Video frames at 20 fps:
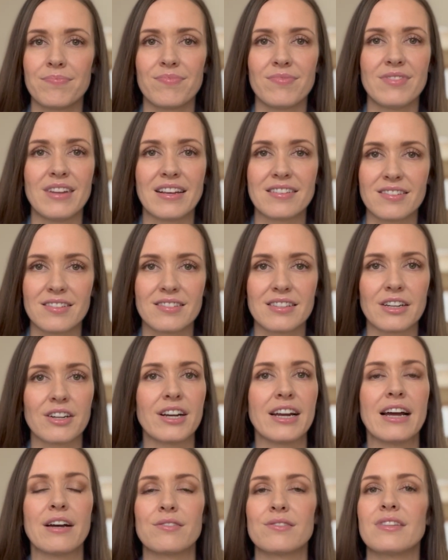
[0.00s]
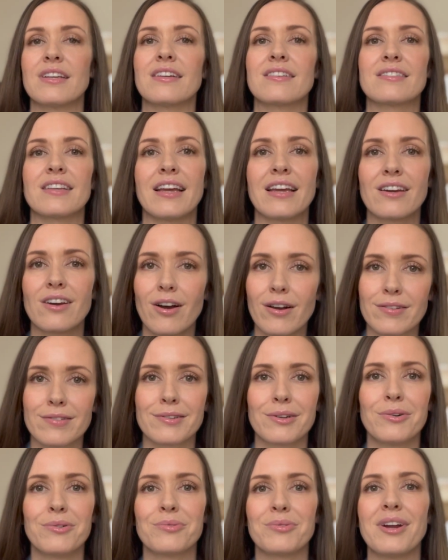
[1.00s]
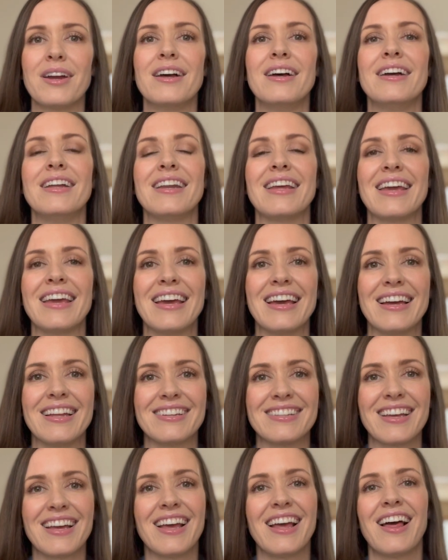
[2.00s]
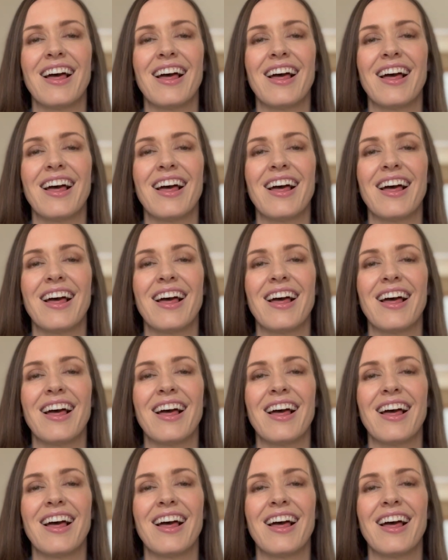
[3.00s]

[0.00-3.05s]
necessary house things like Costco run and